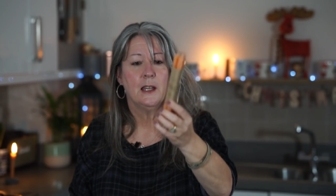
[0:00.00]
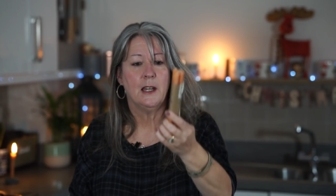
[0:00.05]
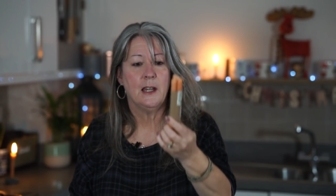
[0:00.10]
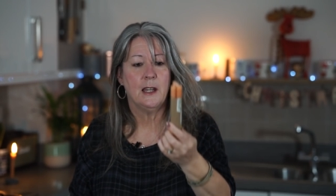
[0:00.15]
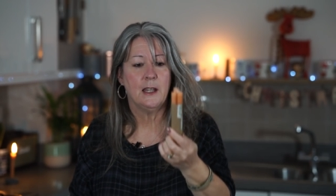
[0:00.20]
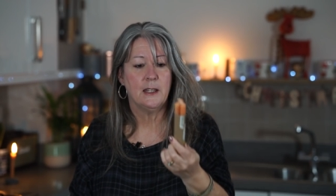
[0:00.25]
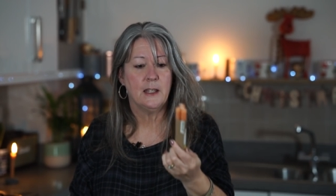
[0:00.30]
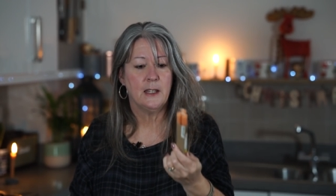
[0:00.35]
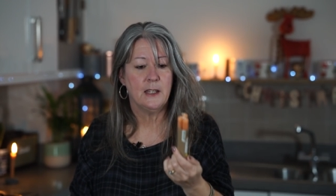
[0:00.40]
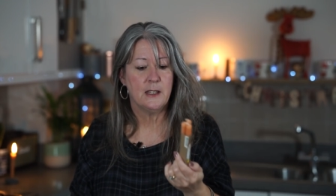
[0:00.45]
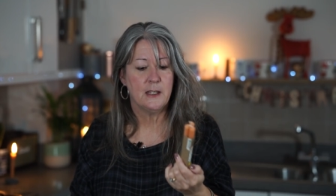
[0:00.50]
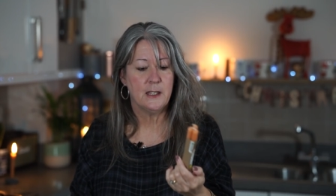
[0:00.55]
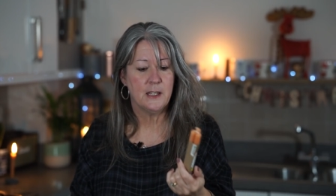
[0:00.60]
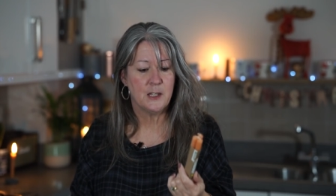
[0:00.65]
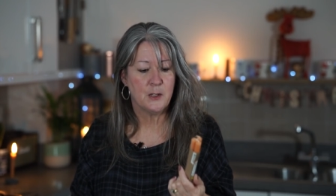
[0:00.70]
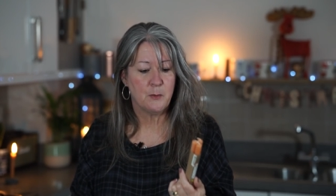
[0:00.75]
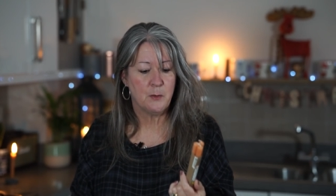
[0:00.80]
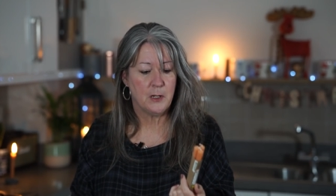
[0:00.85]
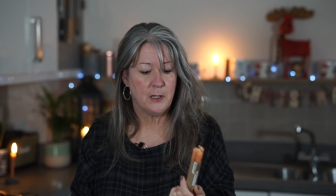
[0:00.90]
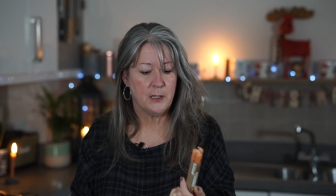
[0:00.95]
And
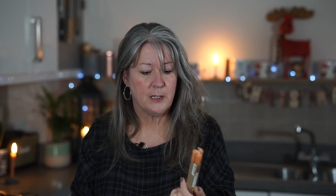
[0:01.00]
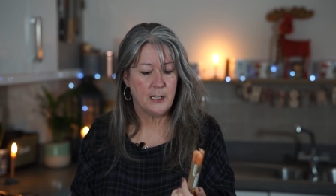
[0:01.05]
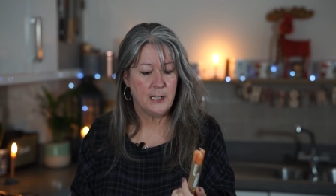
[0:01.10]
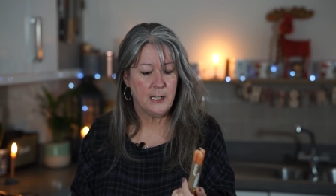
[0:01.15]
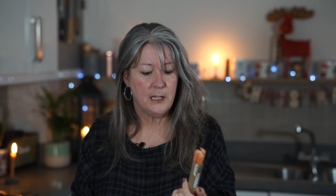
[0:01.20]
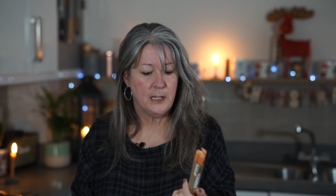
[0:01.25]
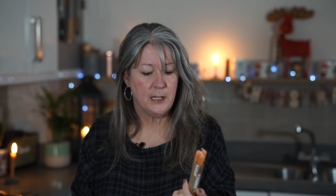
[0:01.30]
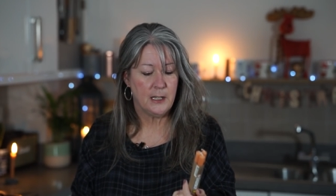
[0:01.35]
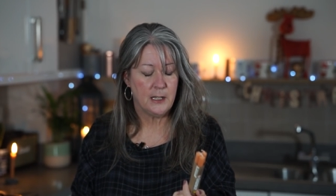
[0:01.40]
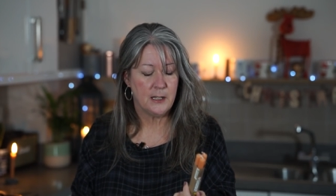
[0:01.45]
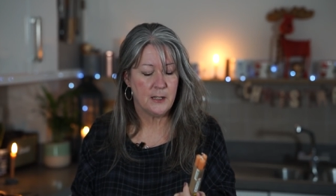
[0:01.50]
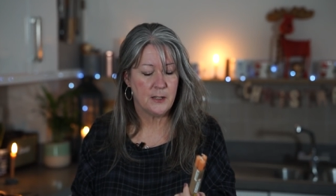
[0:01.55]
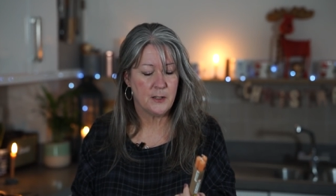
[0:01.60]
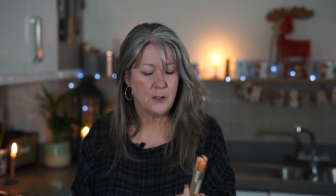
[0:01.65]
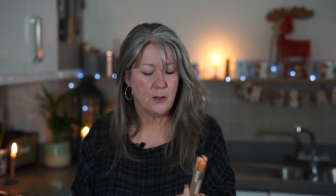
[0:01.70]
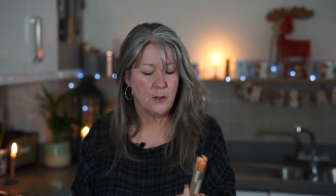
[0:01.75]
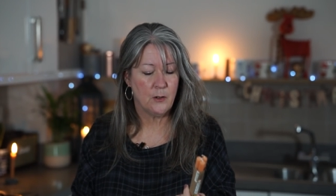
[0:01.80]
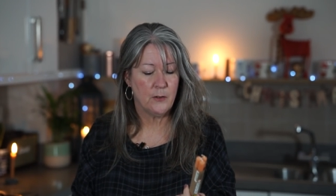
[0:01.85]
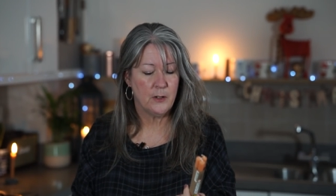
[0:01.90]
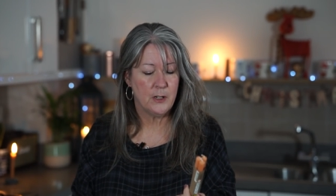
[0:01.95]
this one
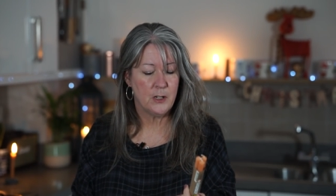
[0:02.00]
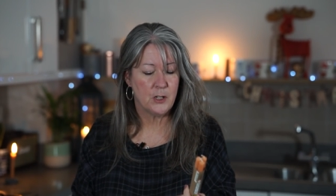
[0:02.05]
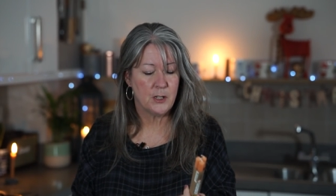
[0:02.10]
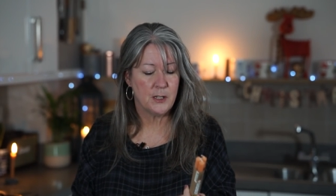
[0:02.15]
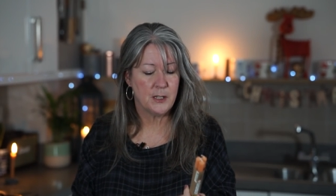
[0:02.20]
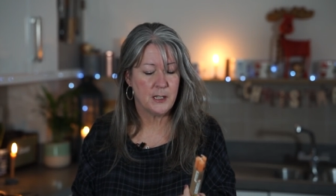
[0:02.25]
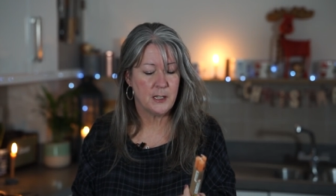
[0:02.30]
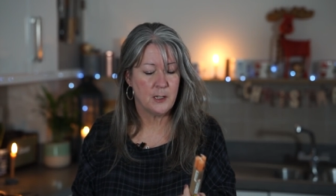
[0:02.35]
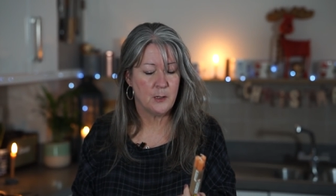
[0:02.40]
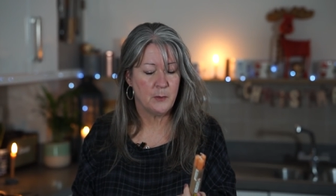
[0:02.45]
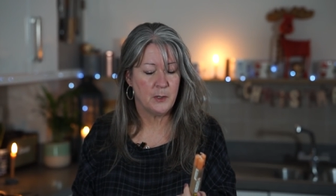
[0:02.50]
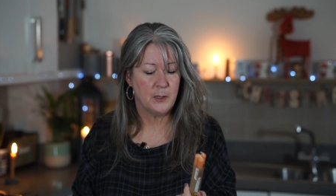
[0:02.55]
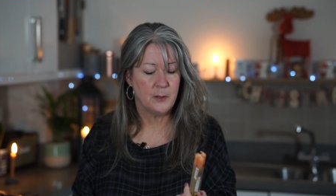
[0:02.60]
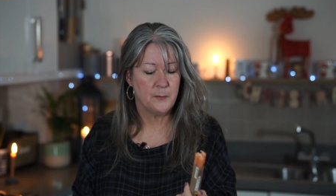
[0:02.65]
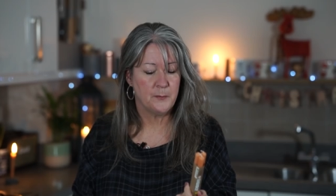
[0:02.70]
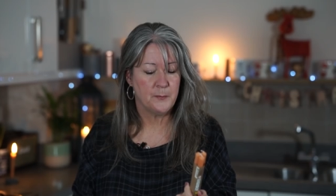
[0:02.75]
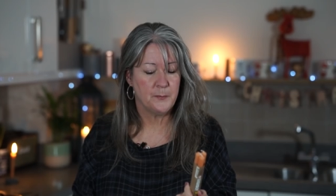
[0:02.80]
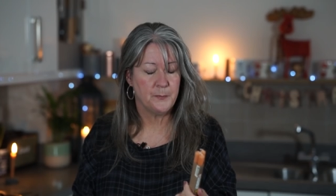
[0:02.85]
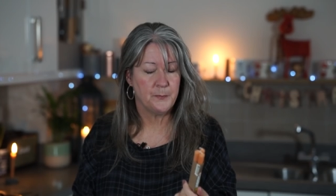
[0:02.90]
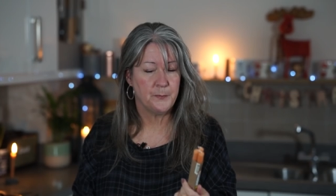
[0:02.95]
is orange and
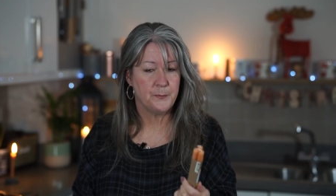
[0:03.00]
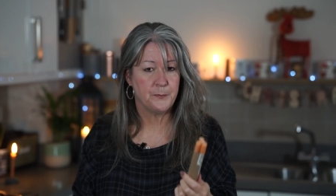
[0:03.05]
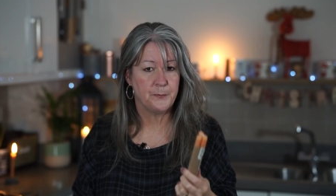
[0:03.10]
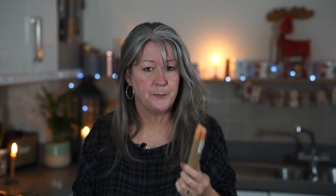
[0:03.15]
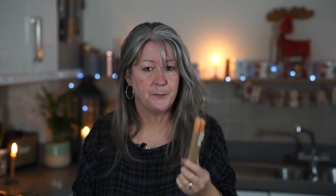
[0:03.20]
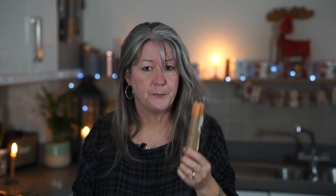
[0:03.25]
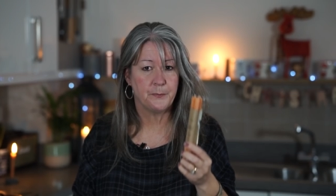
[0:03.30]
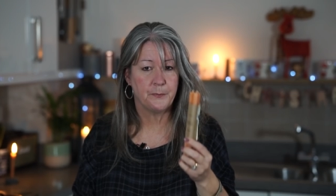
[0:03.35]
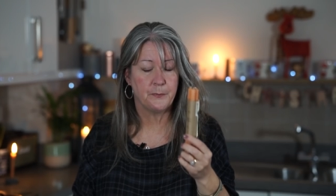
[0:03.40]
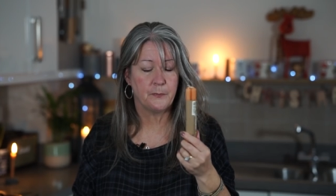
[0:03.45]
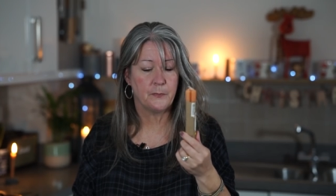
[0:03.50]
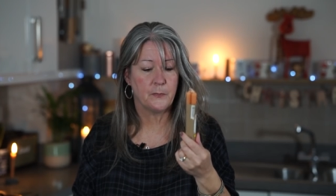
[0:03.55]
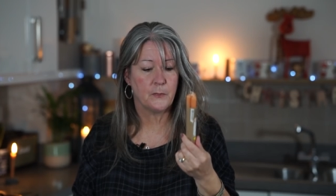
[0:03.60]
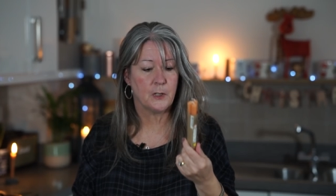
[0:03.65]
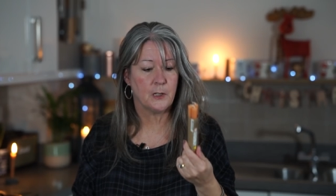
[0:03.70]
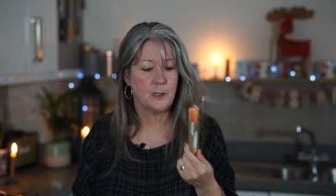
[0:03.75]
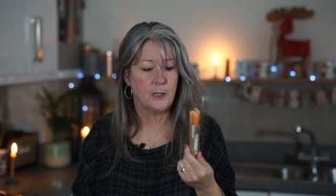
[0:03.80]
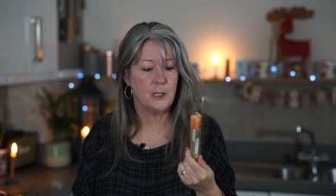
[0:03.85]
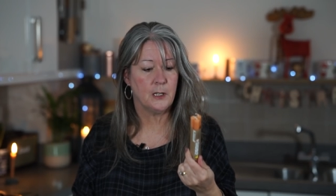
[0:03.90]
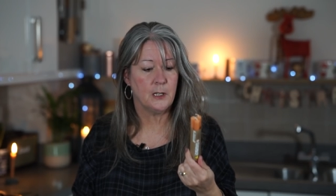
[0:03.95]
cinnamon,
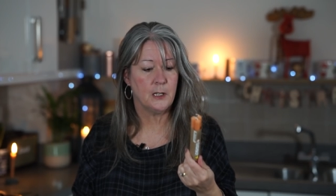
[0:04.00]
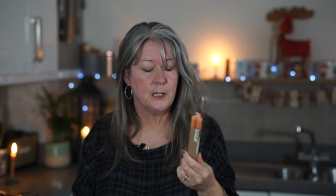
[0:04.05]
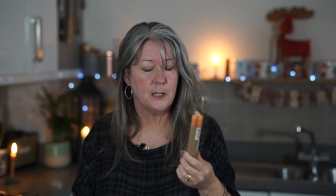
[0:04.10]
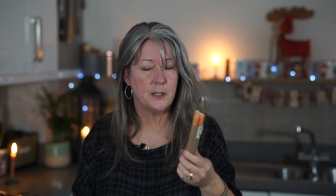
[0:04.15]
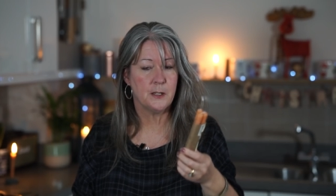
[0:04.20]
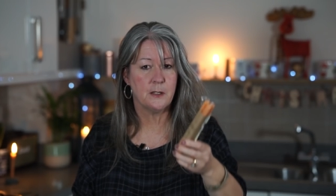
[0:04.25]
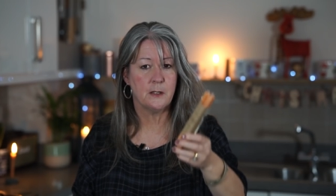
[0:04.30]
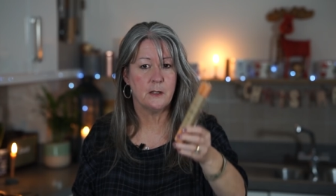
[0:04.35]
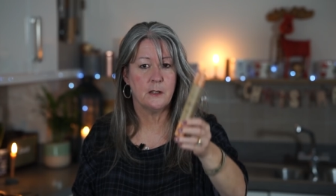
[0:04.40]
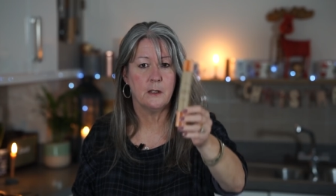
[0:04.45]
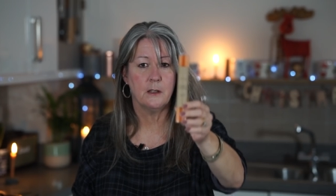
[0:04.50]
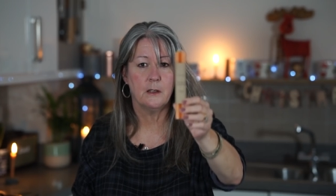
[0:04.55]
I think it is.